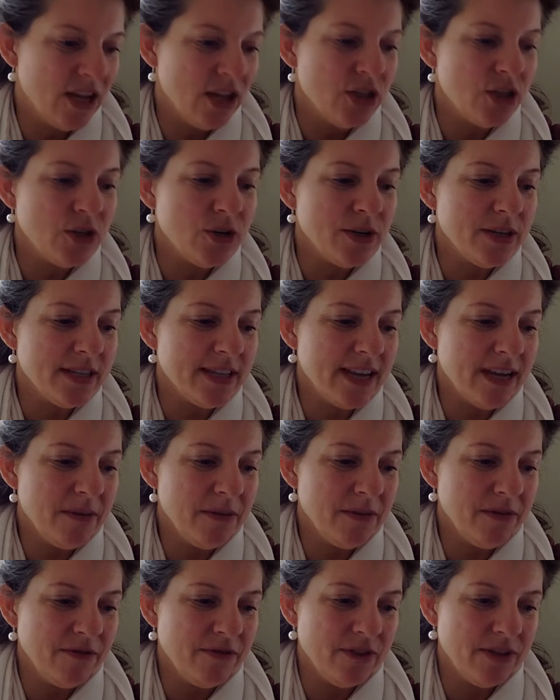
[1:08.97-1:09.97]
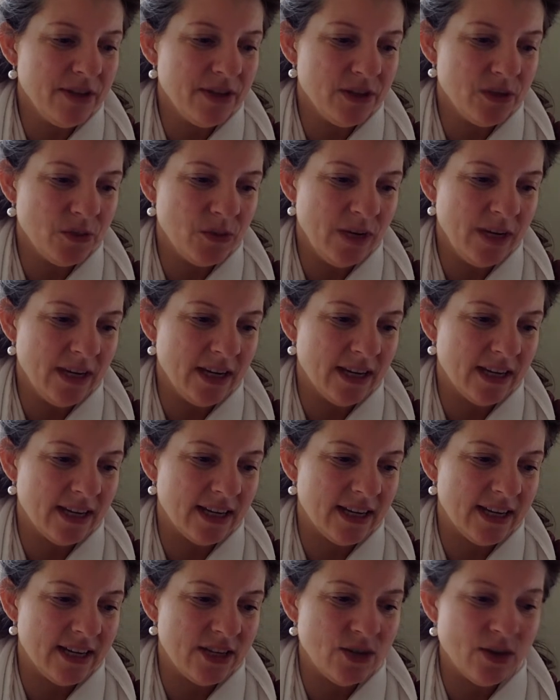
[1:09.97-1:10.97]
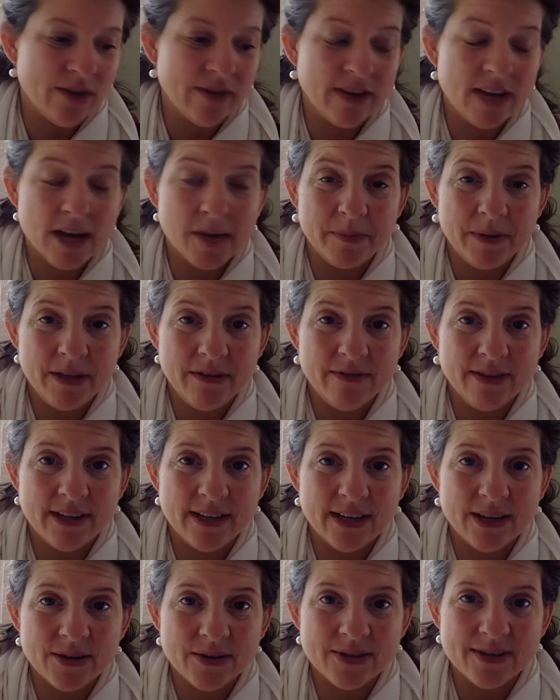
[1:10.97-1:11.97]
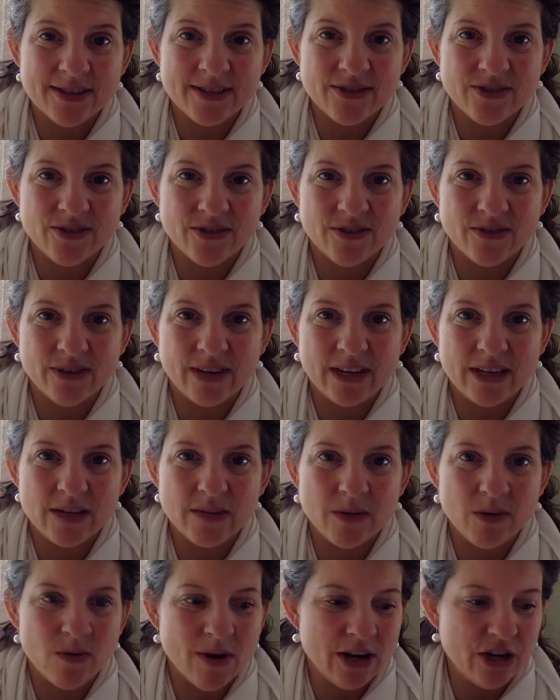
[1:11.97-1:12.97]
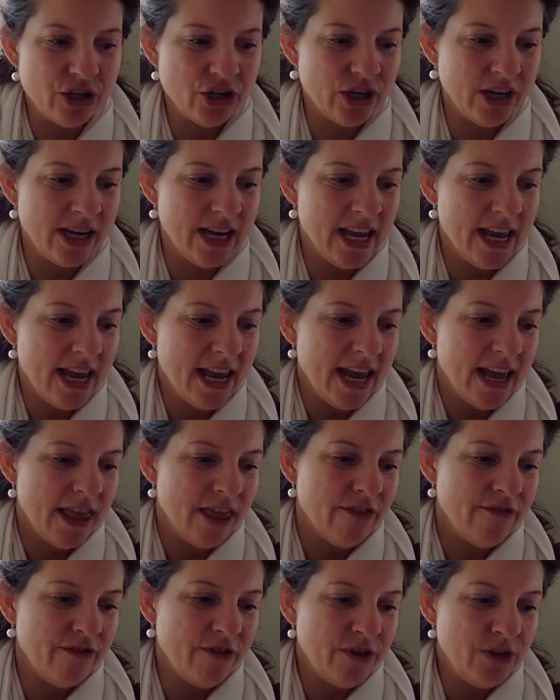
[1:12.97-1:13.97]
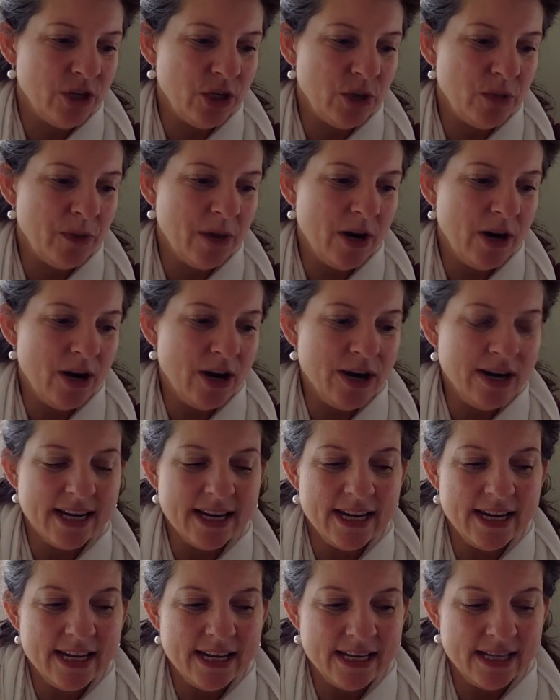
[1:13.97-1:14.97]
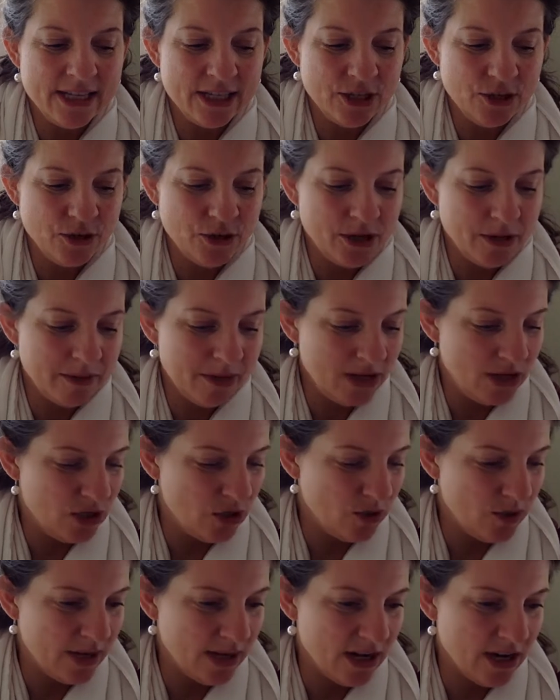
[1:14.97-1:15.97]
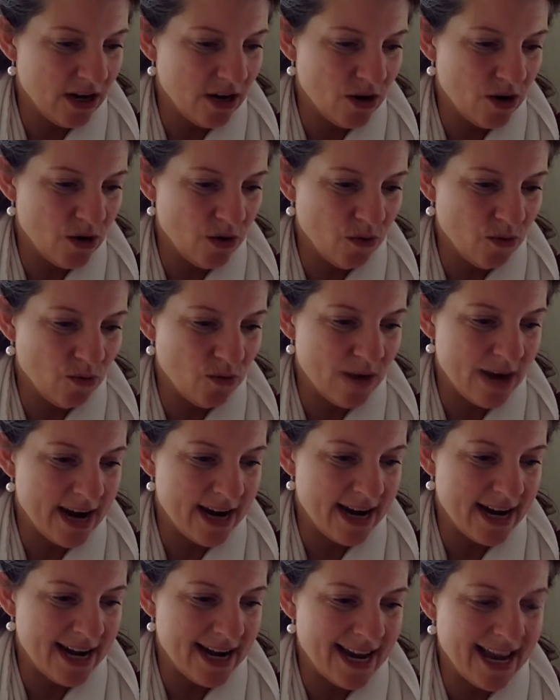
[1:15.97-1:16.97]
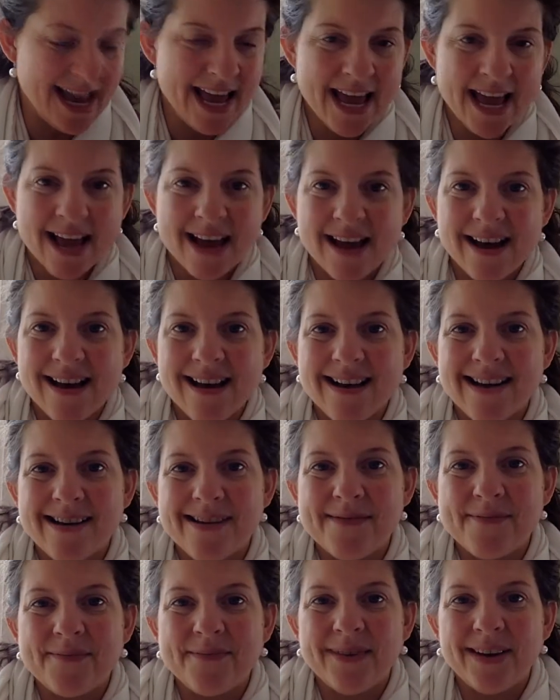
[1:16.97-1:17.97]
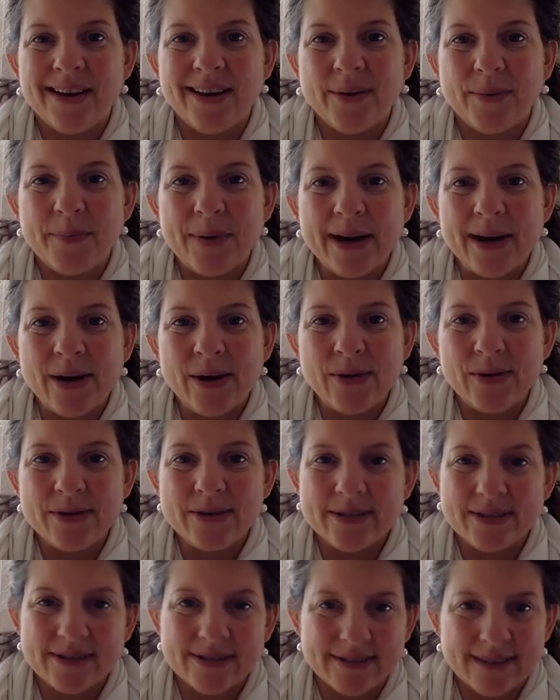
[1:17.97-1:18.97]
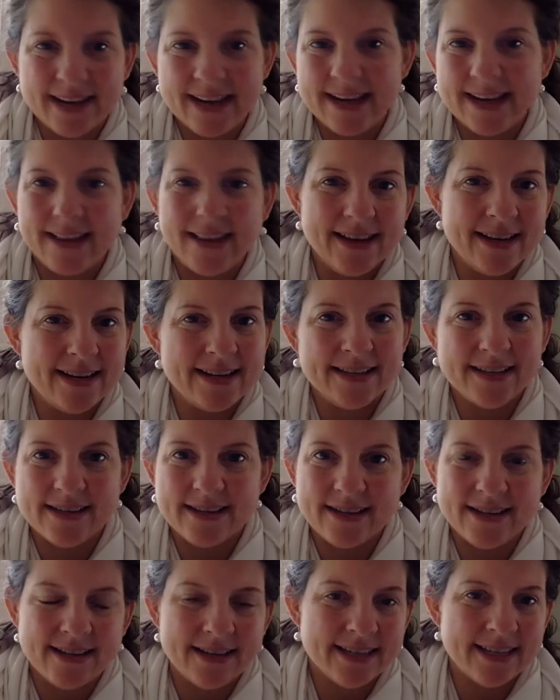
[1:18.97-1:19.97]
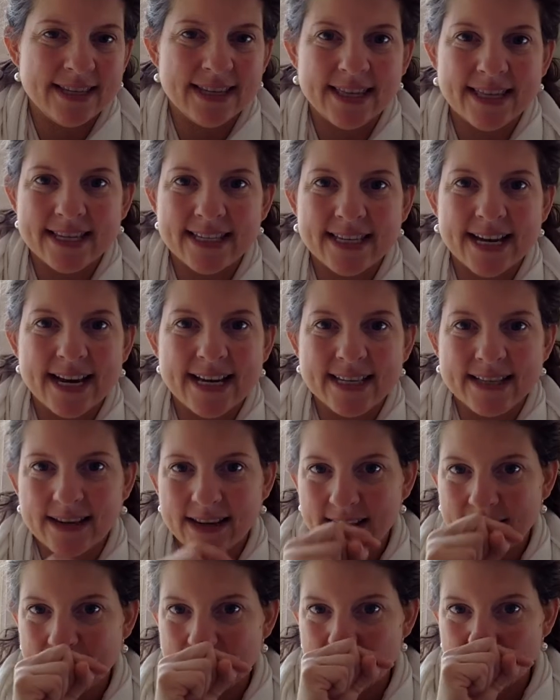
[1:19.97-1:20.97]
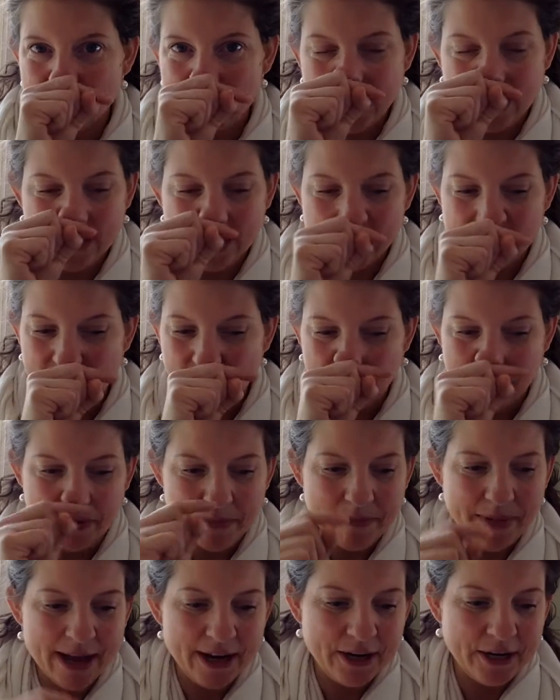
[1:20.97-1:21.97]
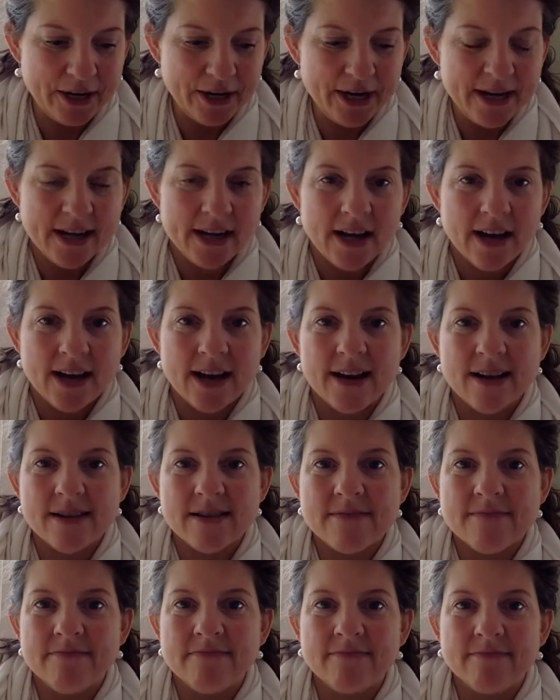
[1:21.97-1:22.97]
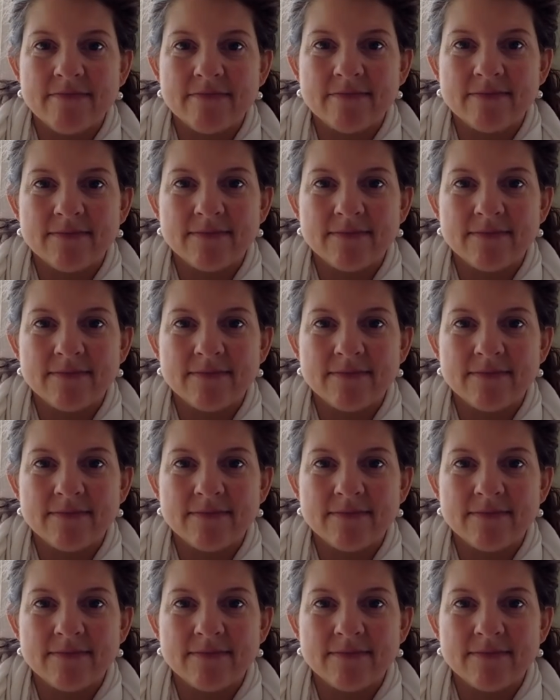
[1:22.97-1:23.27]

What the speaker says: So your assignment for this week is you have a couple of videos that you're going to be watching. The first part is you're going to be doing a writing about analyzing, synthesizing, and understanding a little bit better the